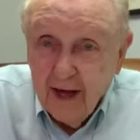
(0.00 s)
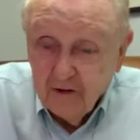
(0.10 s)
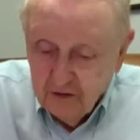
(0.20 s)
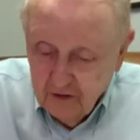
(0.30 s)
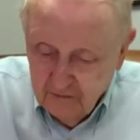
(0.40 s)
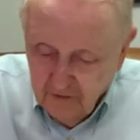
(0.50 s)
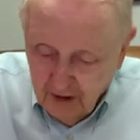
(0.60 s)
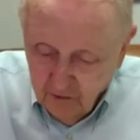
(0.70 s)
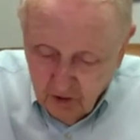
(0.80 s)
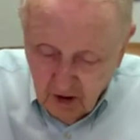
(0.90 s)
answered.
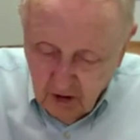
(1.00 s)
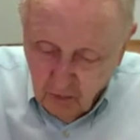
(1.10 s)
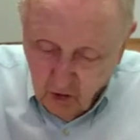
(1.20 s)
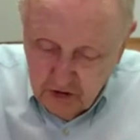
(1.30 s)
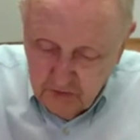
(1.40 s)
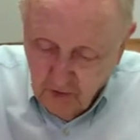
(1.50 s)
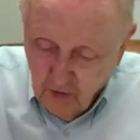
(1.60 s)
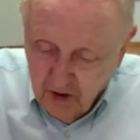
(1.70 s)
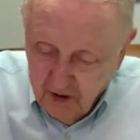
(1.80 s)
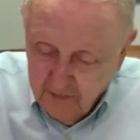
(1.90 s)
Finally, one little boy
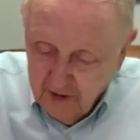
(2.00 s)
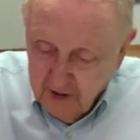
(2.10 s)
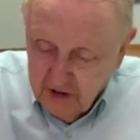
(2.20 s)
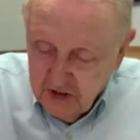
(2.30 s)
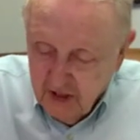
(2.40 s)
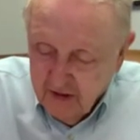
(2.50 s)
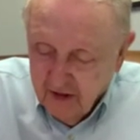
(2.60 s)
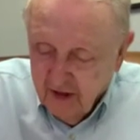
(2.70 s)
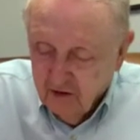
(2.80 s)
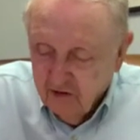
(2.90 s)
spoke up and he said
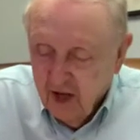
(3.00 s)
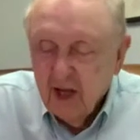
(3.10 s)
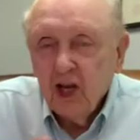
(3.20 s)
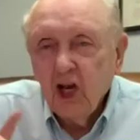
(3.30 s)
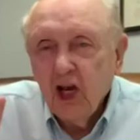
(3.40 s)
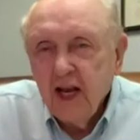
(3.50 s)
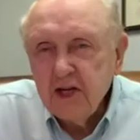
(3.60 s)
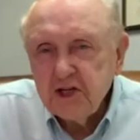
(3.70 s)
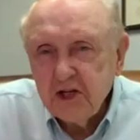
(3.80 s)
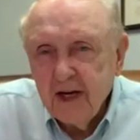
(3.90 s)
this,
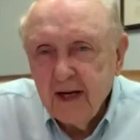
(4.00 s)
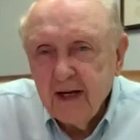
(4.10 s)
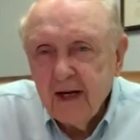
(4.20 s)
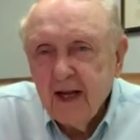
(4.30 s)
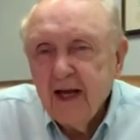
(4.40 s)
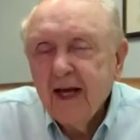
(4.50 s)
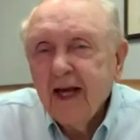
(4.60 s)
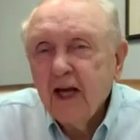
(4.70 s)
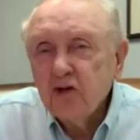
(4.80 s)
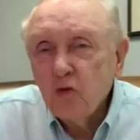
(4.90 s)
listening
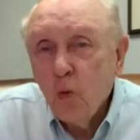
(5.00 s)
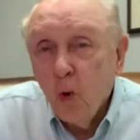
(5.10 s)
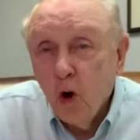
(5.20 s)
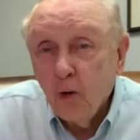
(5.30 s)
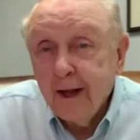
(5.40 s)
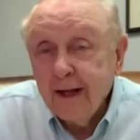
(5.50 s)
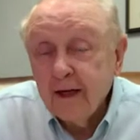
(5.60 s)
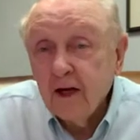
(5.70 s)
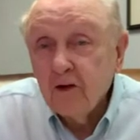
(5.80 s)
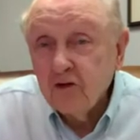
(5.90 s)
is
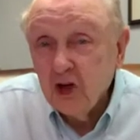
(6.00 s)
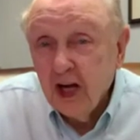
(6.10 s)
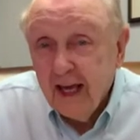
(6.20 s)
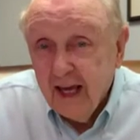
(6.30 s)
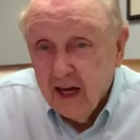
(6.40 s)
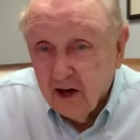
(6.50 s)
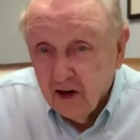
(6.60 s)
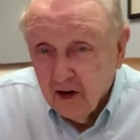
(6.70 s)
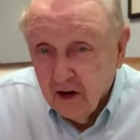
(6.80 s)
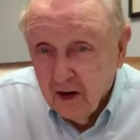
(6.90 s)
wanting to
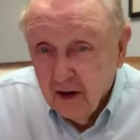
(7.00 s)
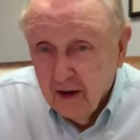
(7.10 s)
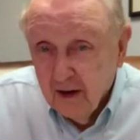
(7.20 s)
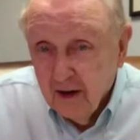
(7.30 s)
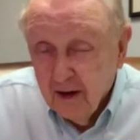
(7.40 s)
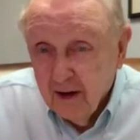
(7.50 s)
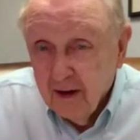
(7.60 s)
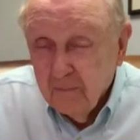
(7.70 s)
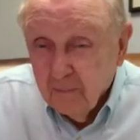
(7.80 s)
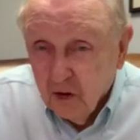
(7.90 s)
hear.
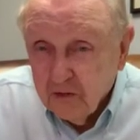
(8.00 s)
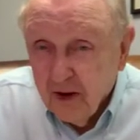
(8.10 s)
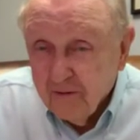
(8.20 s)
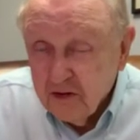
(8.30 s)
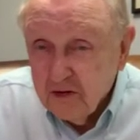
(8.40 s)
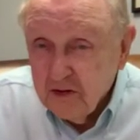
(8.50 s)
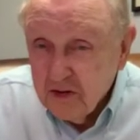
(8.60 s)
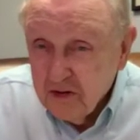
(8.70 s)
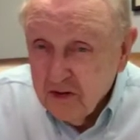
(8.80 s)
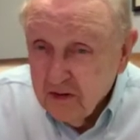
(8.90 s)
Most of
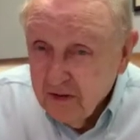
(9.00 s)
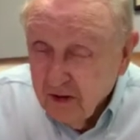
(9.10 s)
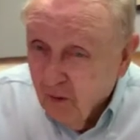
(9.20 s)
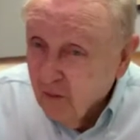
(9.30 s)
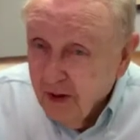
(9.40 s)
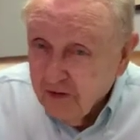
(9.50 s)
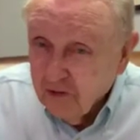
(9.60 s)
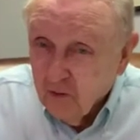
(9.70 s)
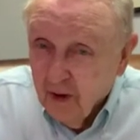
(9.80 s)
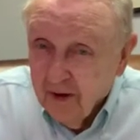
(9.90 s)
us don't
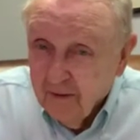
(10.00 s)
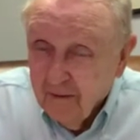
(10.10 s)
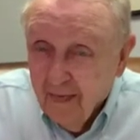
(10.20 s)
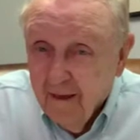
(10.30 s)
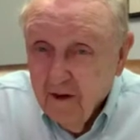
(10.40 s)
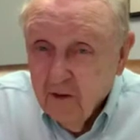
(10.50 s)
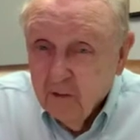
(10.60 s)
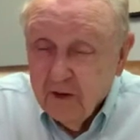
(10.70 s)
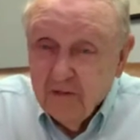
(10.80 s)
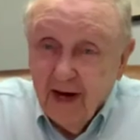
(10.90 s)
listen well.
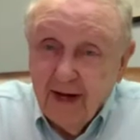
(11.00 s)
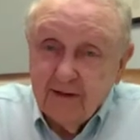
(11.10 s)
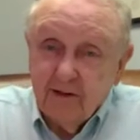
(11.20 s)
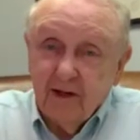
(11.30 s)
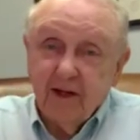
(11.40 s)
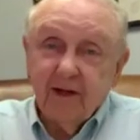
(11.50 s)
We've got,